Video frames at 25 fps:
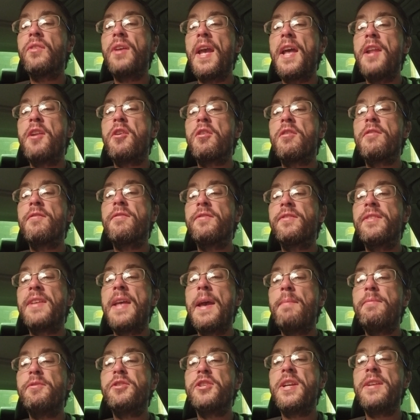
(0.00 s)

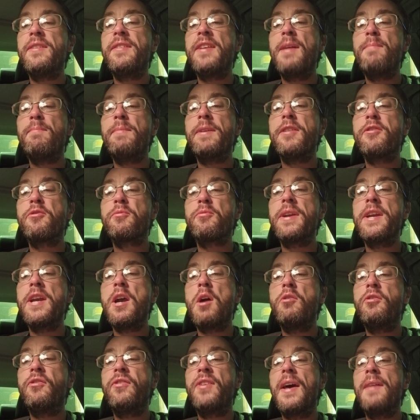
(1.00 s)
and she tipped me
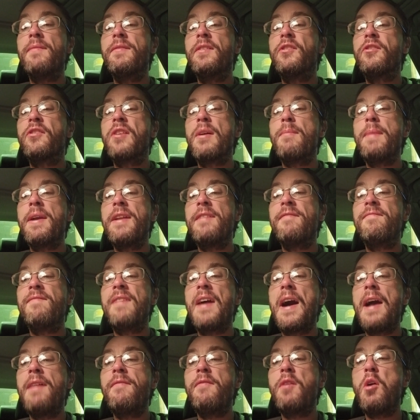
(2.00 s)
$3.07, so I made
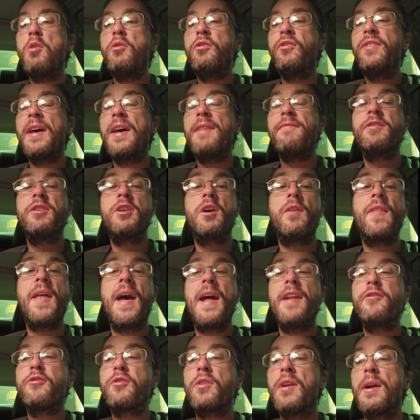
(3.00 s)
$5.07 on
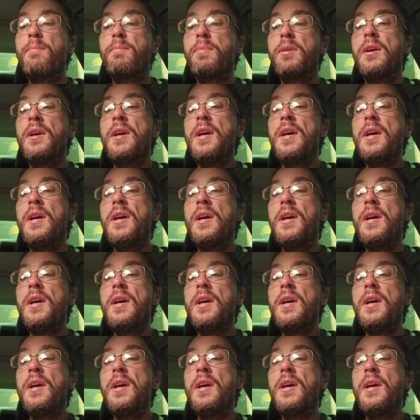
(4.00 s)
that trip.